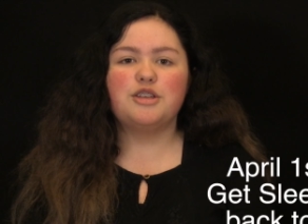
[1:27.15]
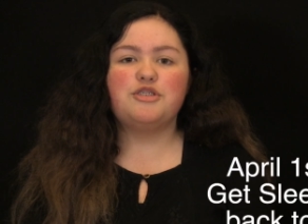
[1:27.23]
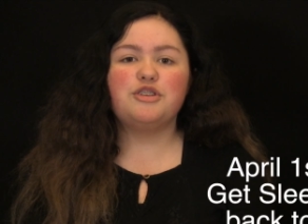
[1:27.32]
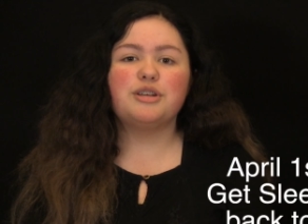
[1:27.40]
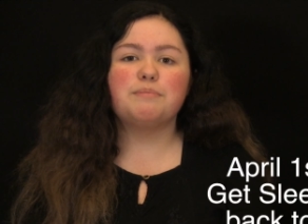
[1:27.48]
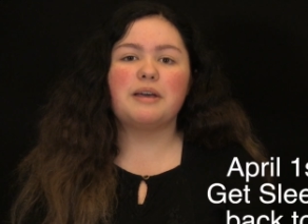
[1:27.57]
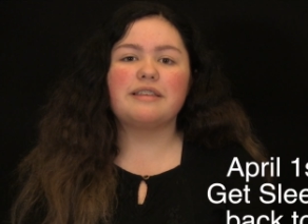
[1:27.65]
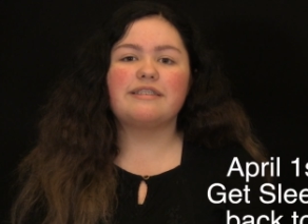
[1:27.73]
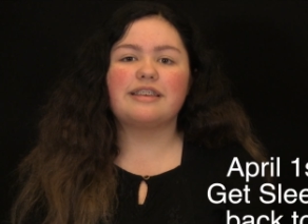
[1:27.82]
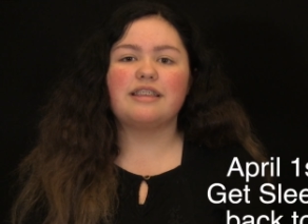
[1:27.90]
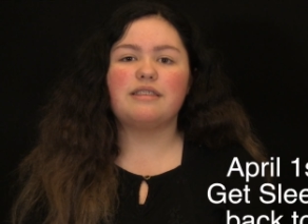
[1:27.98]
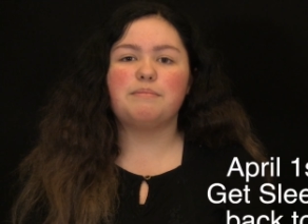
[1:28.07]
Do your
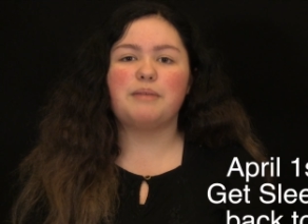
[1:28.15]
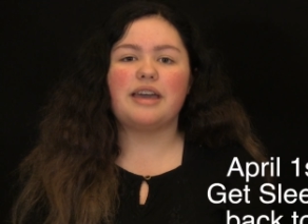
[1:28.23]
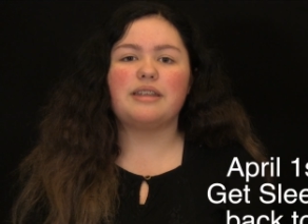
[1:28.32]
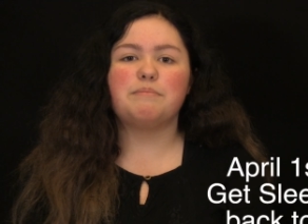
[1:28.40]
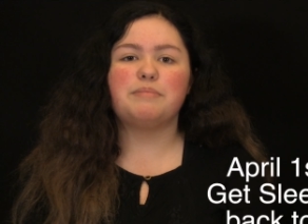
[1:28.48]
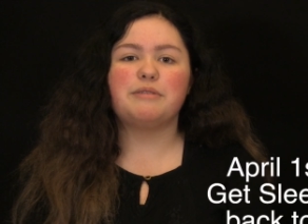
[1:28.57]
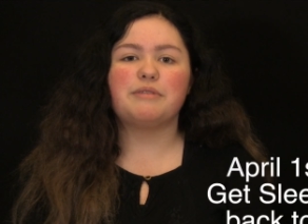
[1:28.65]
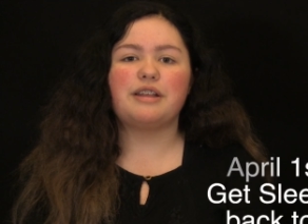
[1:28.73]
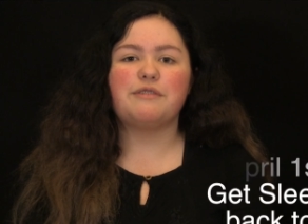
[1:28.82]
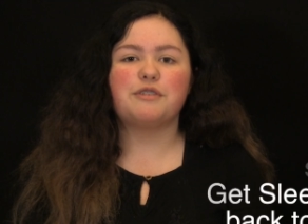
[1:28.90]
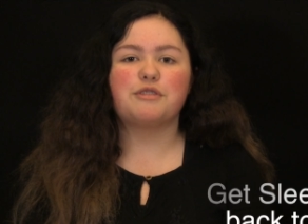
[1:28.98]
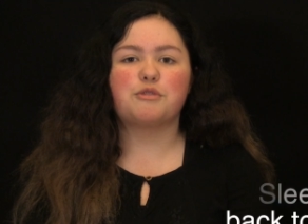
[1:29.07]
best to get to bed and be
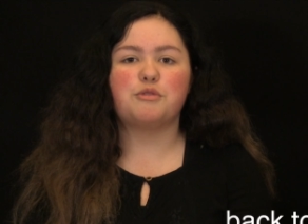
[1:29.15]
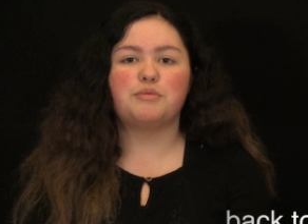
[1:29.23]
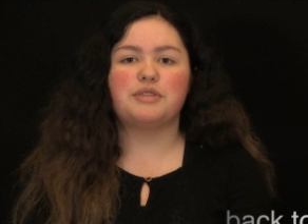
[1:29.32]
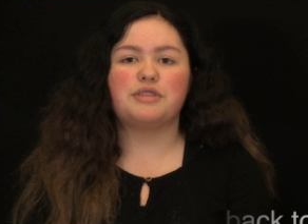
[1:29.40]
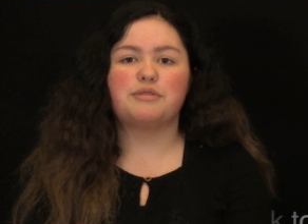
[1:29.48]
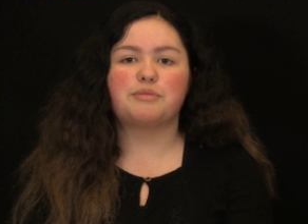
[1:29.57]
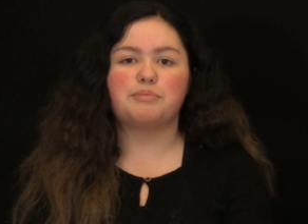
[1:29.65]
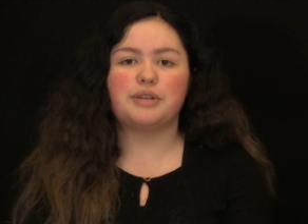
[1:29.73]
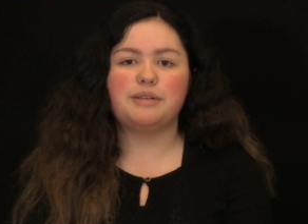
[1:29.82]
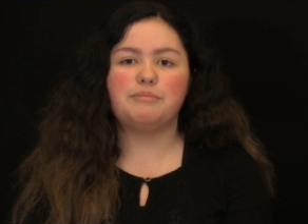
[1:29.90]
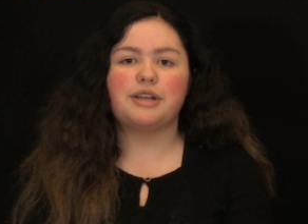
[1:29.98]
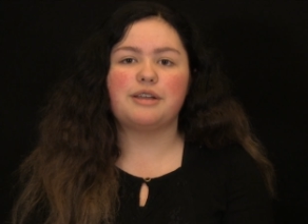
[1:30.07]
ready for school when
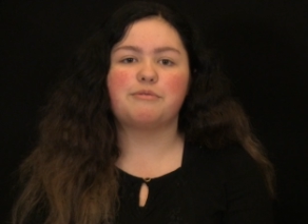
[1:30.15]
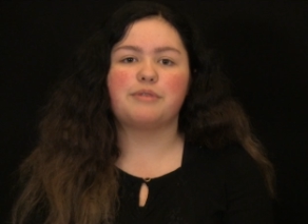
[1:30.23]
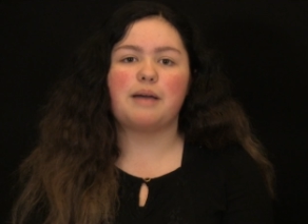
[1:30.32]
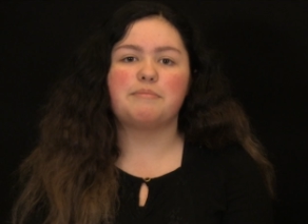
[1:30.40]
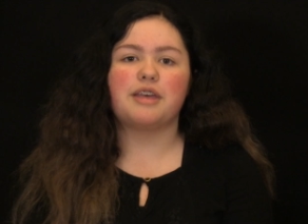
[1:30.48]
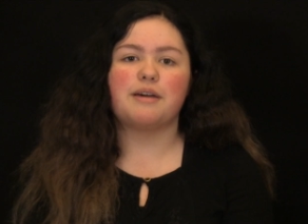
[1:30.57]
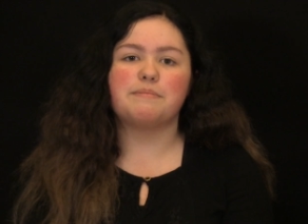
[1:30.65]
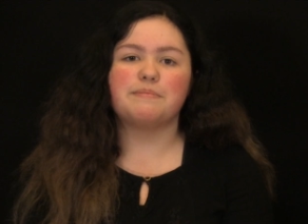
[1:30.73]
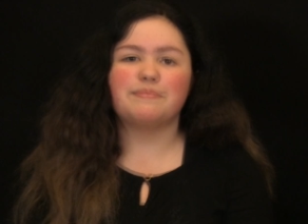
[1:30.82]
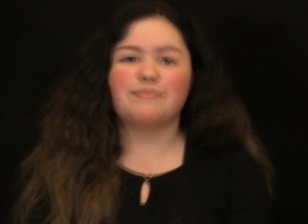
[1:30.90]
spring break wraps up.